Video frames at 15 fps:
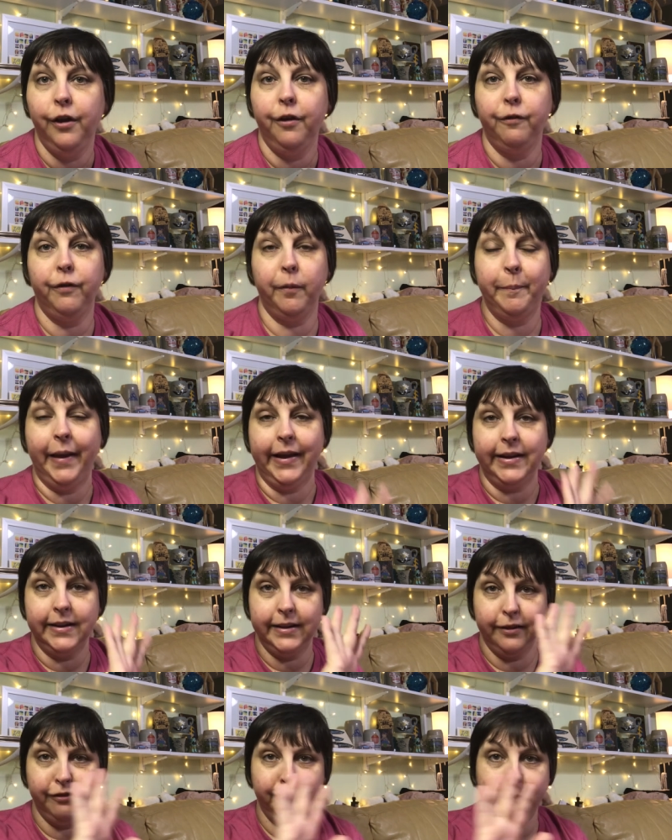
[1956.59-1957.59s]

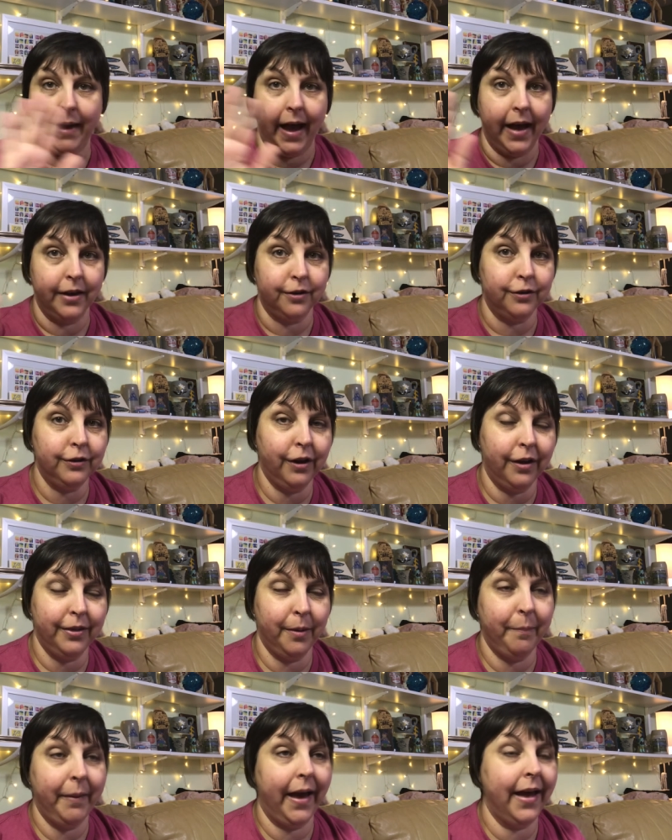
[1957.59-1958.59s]
repetitive pattern on
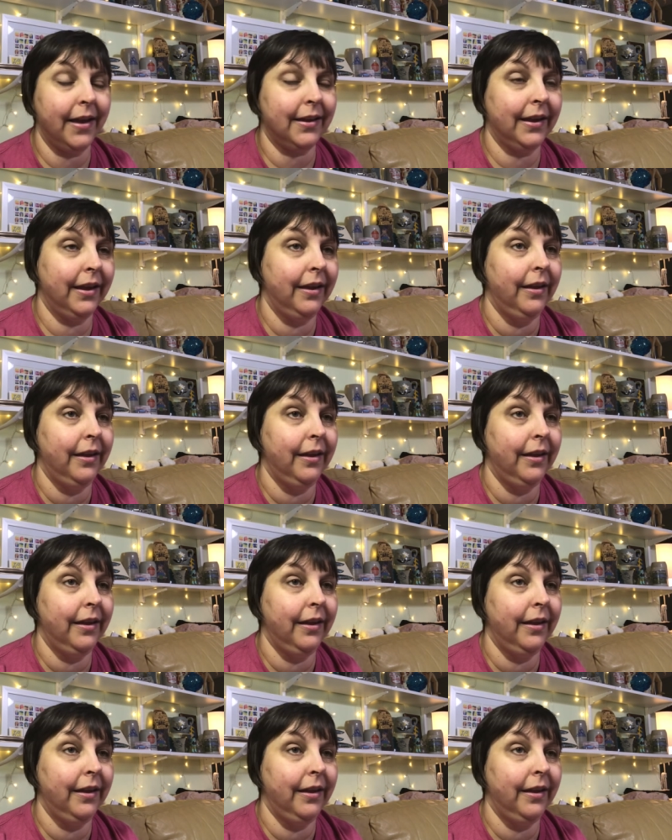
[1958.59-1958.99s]
the back.